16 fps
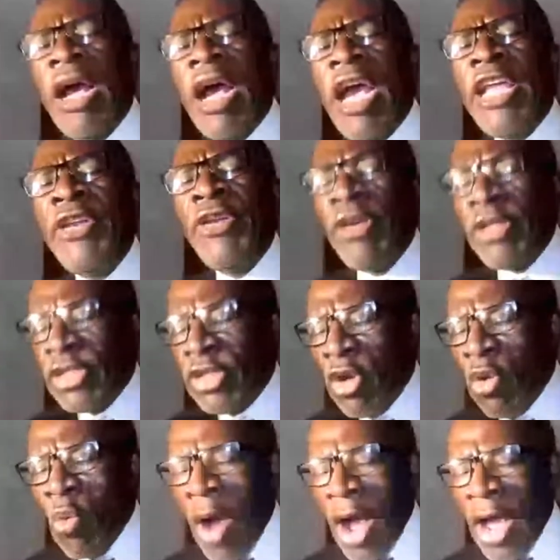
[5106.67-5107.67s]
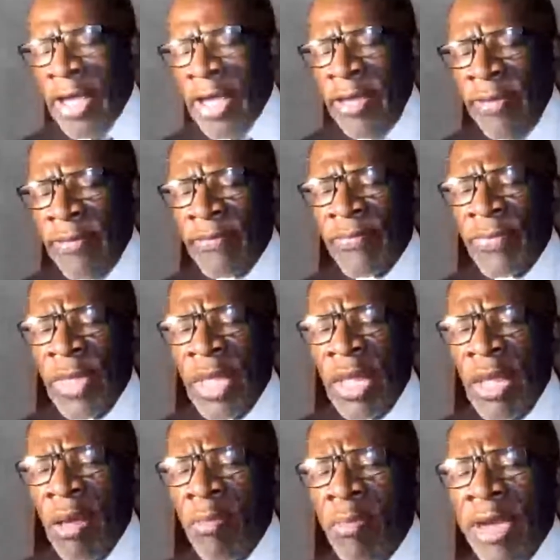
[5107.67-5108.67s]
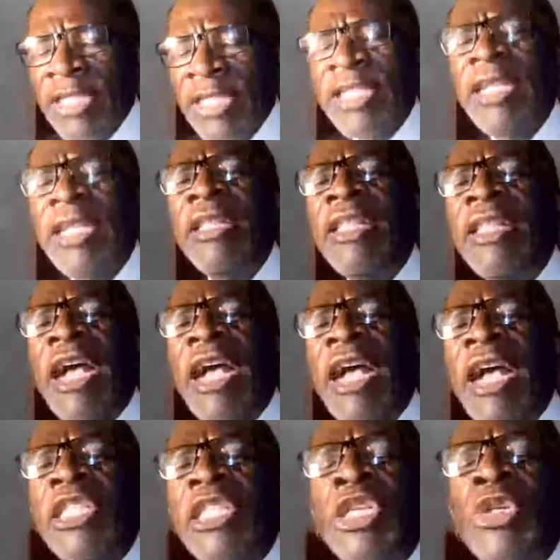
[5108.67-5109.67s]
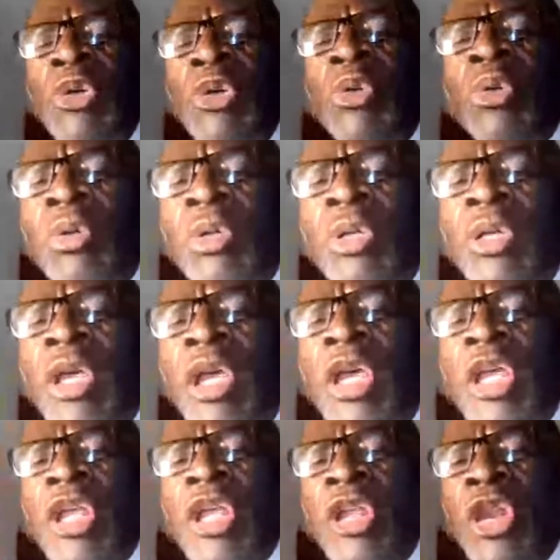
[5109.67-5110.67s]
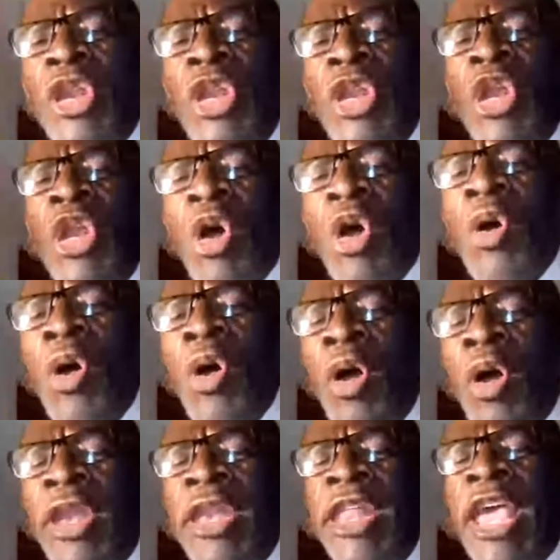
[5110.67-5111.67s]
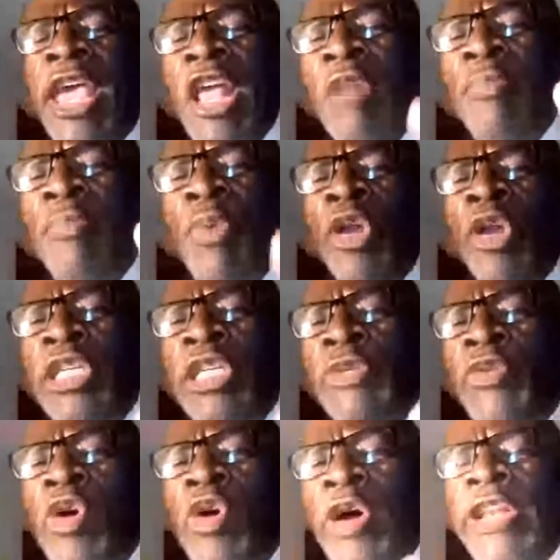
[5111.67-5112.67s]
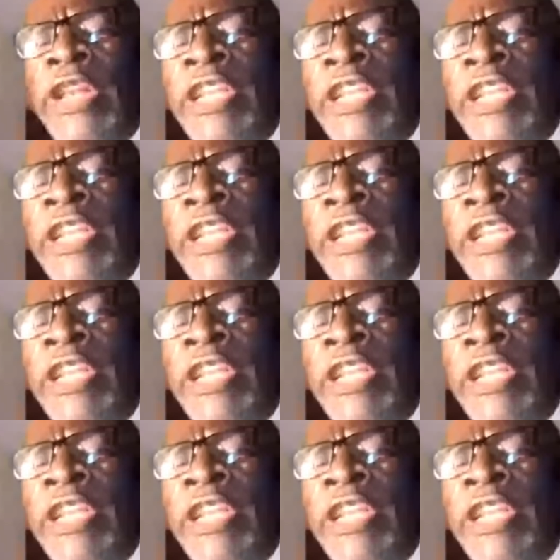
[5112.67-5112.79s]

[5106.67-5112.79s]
I don't know why, but that's the rule. No nail polish for our